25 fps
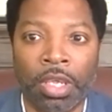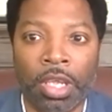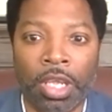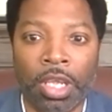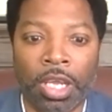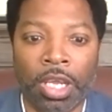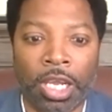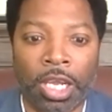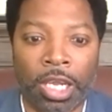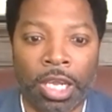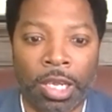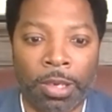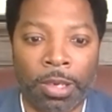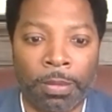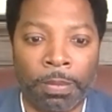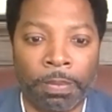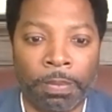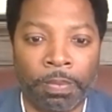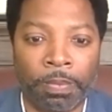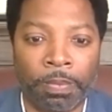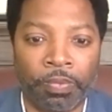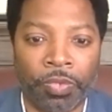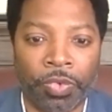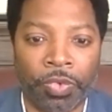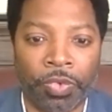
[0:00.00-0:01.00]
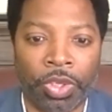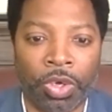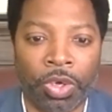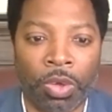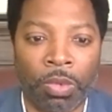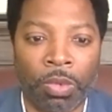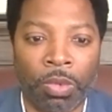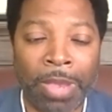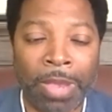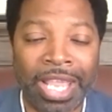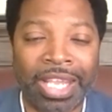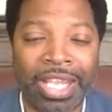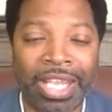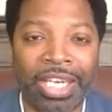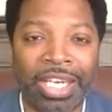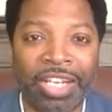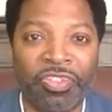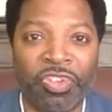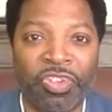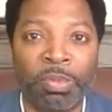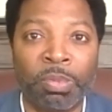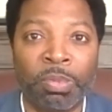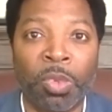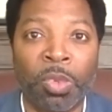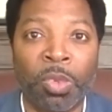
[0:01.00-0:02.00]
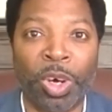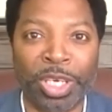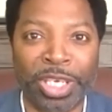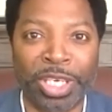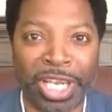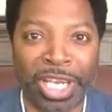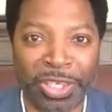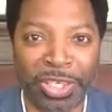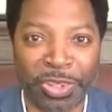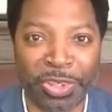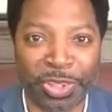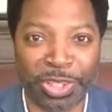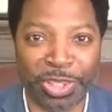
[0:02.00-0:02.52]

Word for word: Um, you know, making it even more dangerous